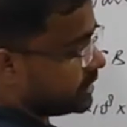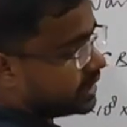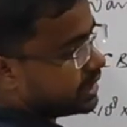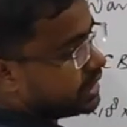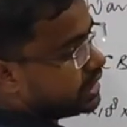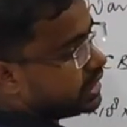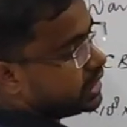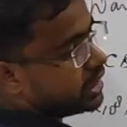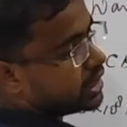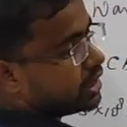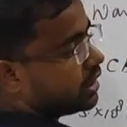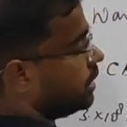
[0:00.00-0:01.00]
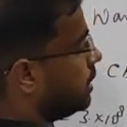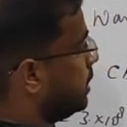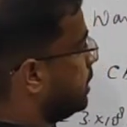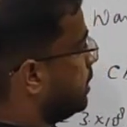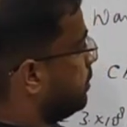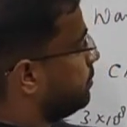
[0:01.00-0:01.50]
then E
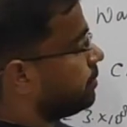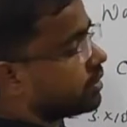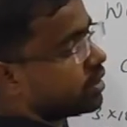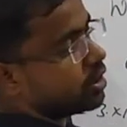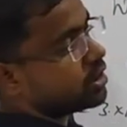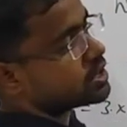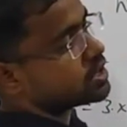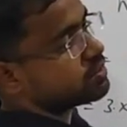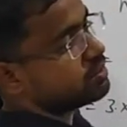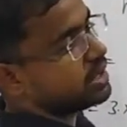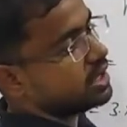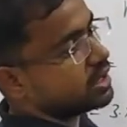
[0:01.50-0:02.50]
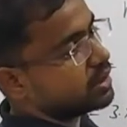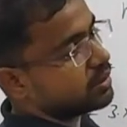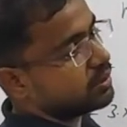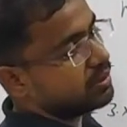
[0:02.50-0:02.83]
cross B,